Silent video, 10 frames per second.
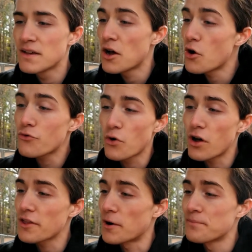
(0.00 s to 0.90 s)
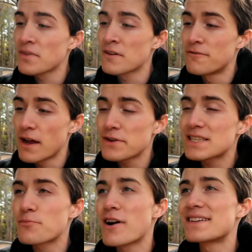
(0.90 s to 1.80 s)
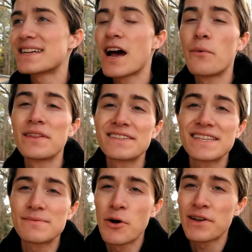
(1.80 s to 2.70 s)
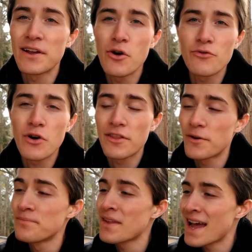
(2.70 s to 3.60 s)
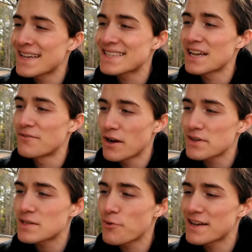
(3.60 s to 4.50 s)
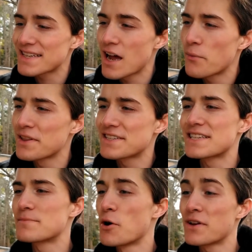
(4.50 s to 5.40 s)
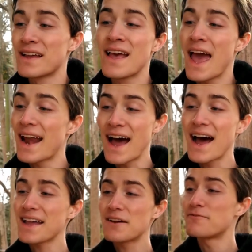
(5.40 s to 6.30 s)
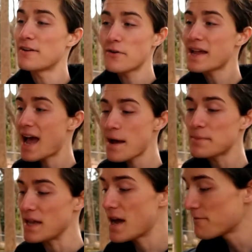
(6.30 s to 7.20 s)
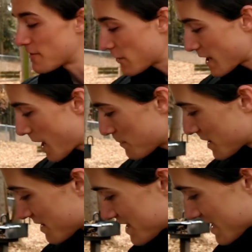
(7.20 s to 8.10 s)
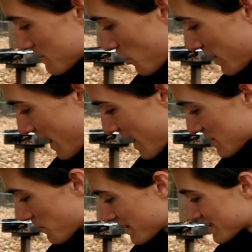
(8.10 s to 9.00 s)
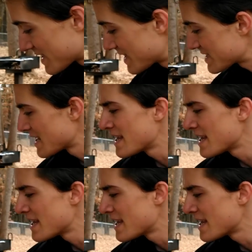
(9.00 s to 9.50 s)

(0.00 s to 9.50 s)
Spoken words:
Overall, though, very surprising how well this is smoking. Overall, though, as said, very surprising how well this is smoking. And I am very happy. I'm very happy that this is smoking as well as it is.